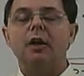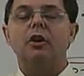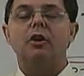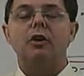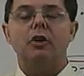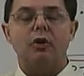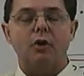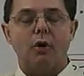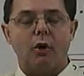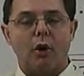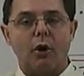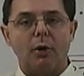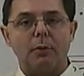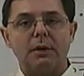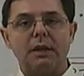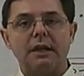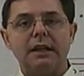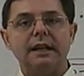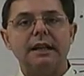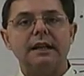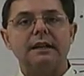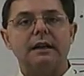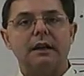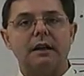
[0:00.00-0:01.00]

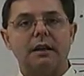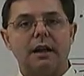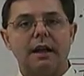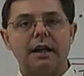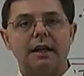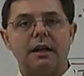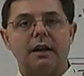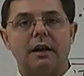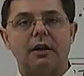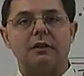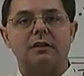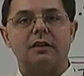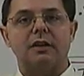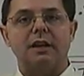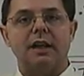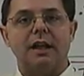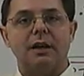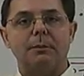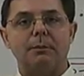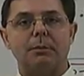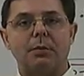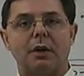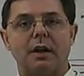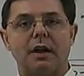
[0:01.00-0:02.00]
Normally in the Light
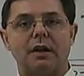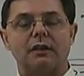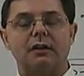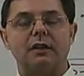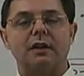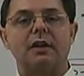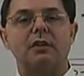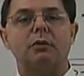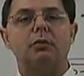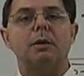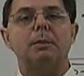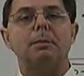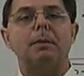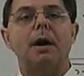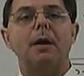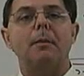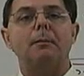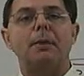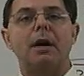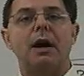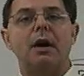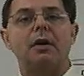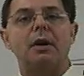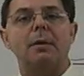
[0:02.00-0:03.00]
RTM process, we
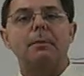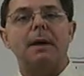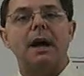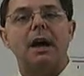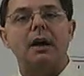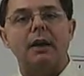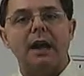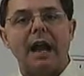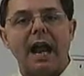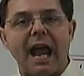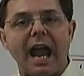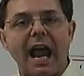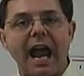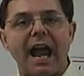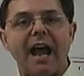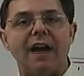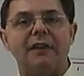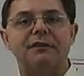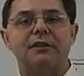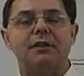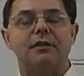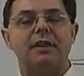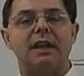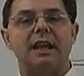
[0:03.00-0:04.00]
pump out about
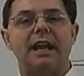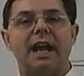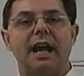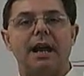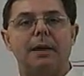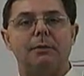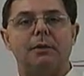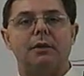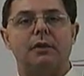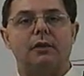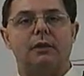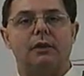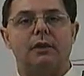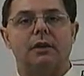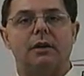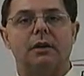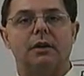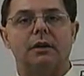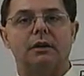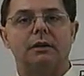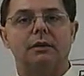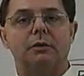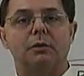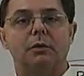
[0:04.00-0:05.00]
half of the
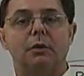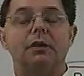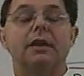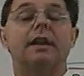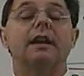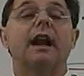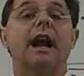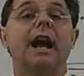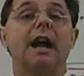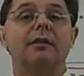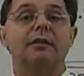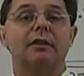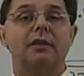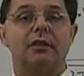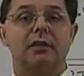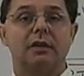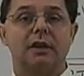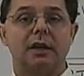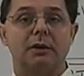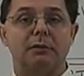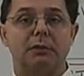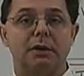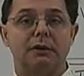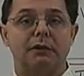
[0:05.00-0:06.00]
atmosphere. Well then
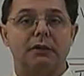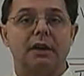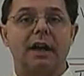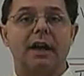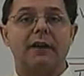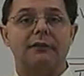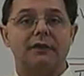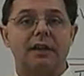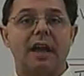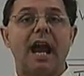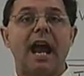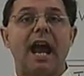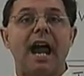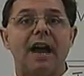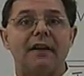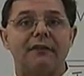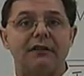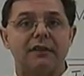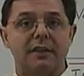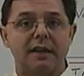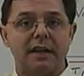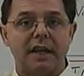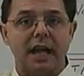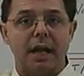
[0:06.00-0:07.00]
obviously we've left
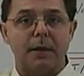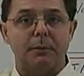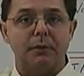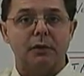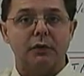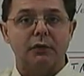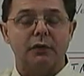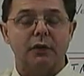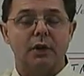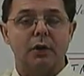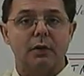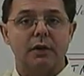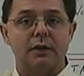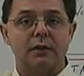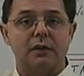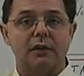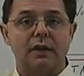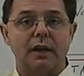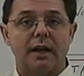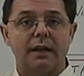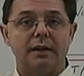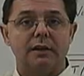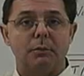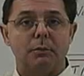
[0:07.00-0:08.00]
half of the atmosphere
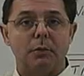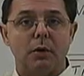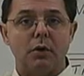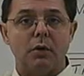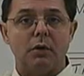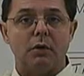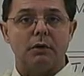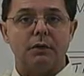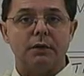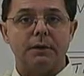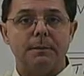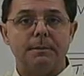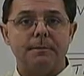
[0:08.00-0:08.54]
inside the mold.